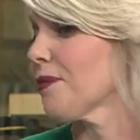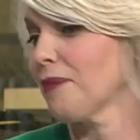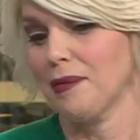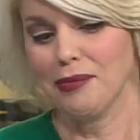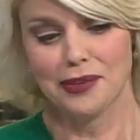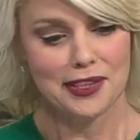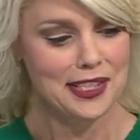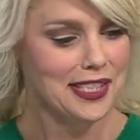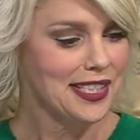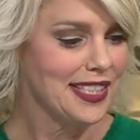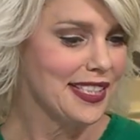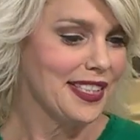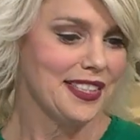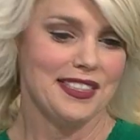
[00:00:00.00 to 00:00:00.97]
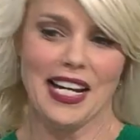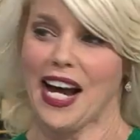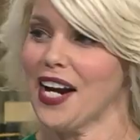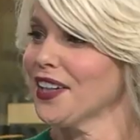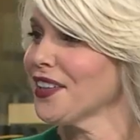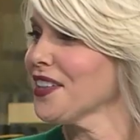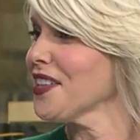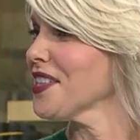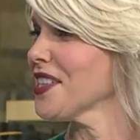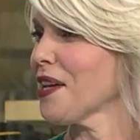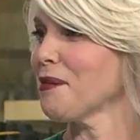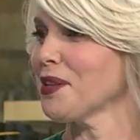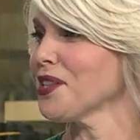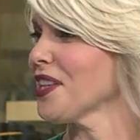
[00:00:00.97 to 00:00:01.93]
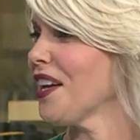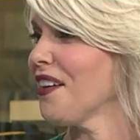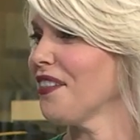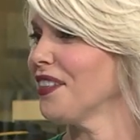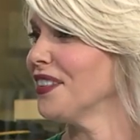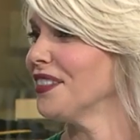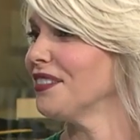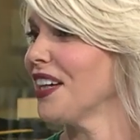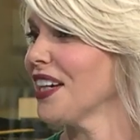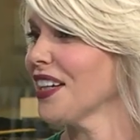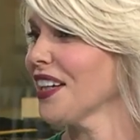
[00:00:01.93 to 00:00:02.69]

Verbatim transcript: People are just tired of the summer stuff and ready